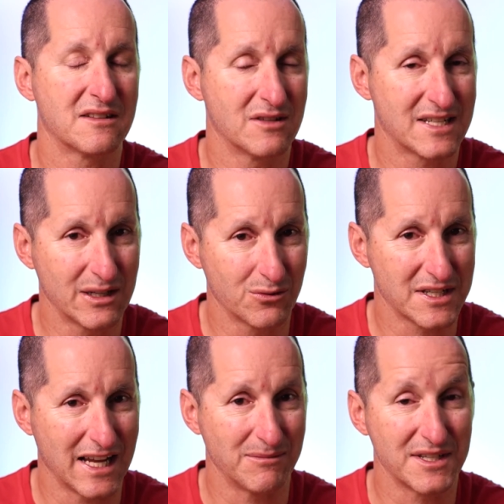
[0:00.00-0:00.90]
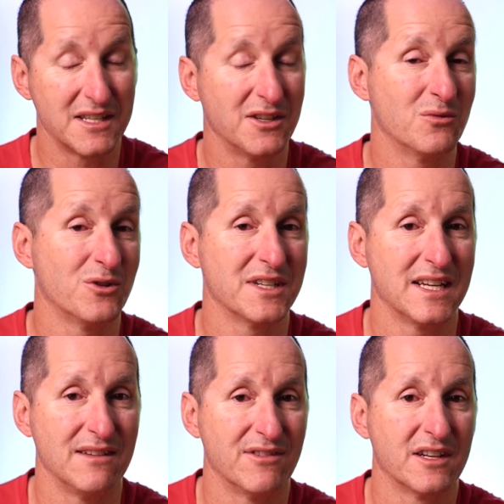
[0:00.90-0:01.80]
SQL statements that you weren't
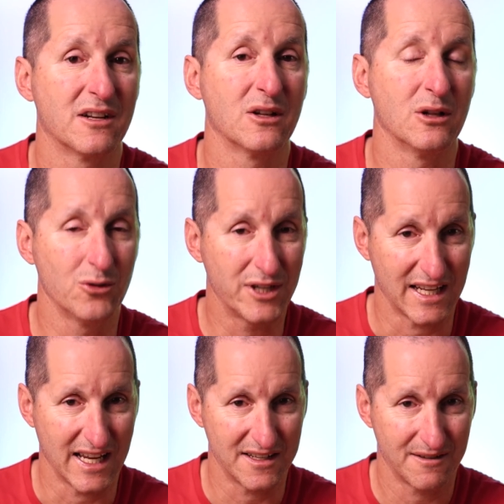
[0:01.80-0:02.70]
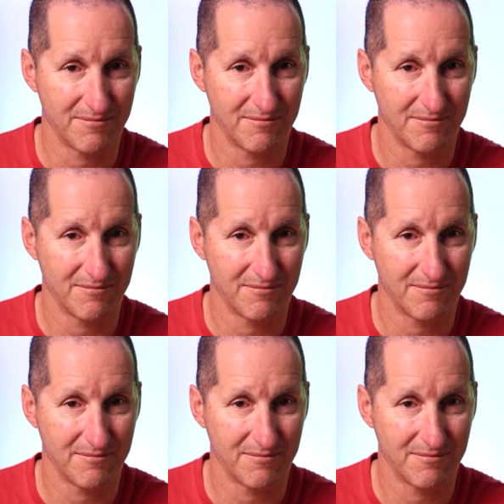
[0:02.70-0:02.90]
even looking at.